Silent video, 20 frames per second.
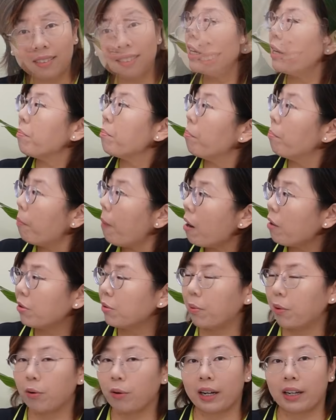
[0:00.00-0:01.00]
you need
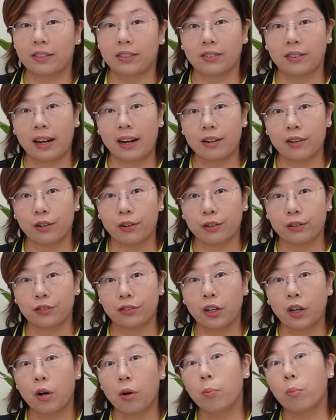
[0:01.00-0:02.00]
multiple
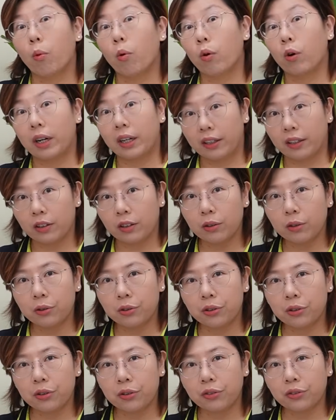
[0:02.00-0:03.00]
extenders, more
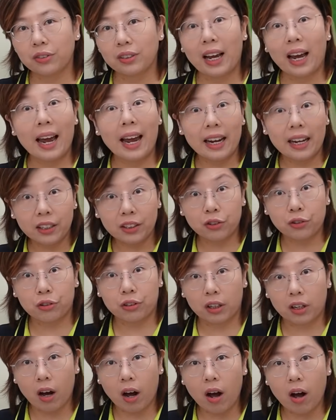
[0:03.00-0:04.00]
enclosures,
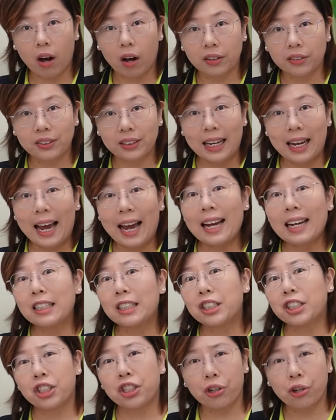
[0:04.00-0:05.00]
extra costs,
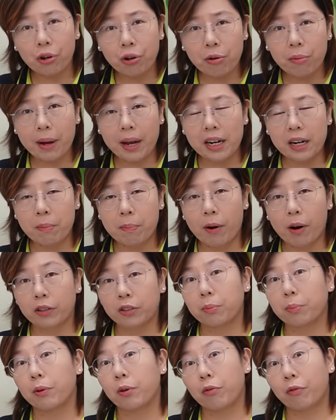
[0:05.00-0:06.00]
and too many
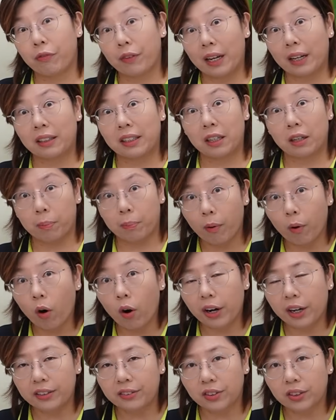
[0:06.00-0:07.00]
possible failure
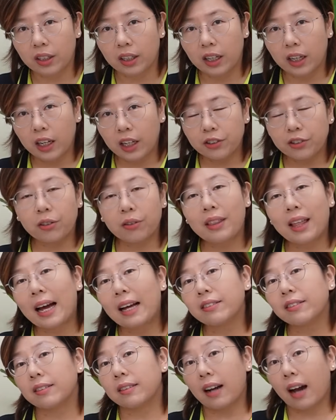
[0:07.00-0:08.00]
points, so
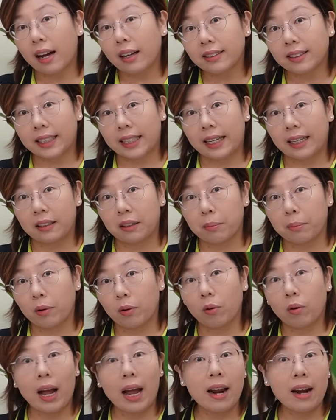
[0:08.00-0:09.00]
that's not
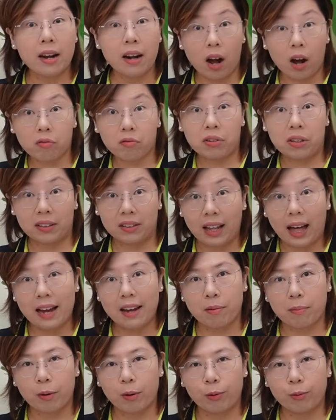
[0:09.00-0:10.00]
scalable and not
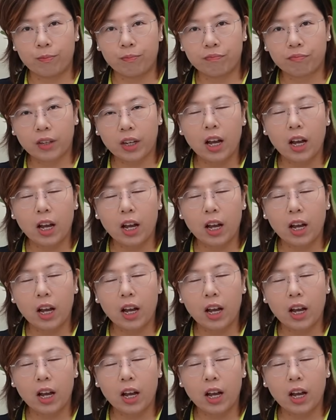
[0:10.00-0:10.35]
reliable.